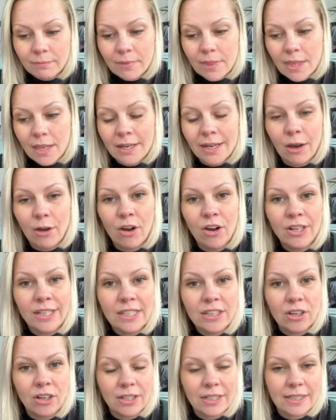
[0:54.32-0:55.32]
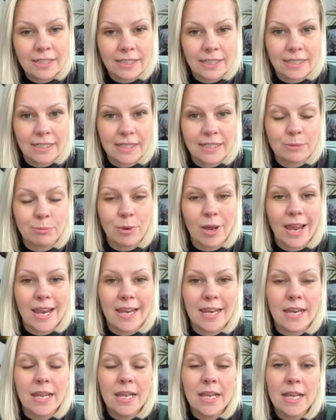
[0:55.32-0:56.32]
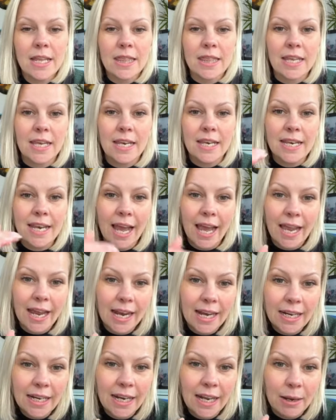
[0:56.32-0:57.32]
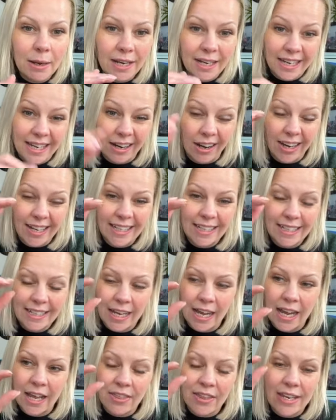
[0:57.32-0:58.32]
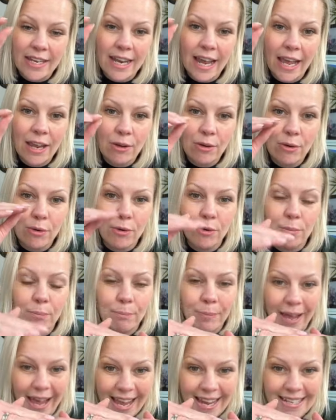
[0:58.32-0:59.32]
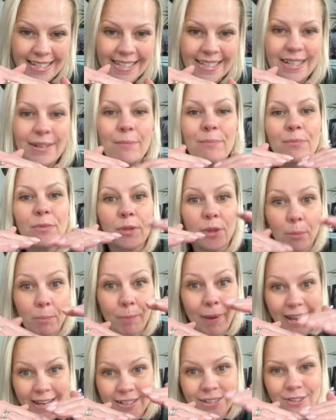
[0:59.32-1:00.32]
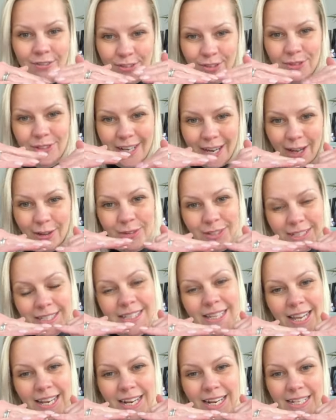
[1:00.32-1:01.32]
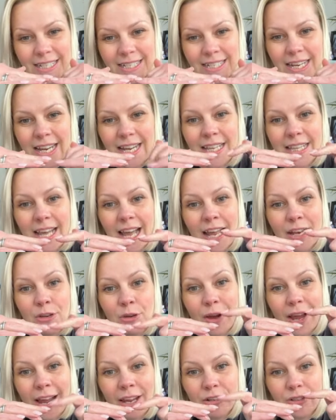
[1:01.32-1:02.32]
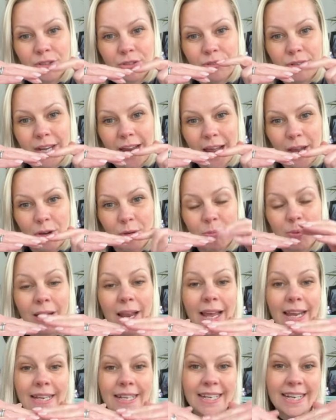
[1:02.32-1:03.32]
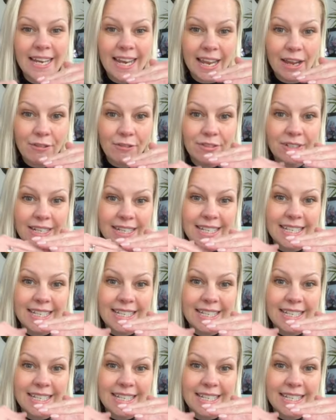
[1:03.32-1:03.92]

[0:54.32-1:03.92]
Now, onycholysis is when the nail, the nail bed, the base of your nail, the skin underneath and your actual nail plate lift and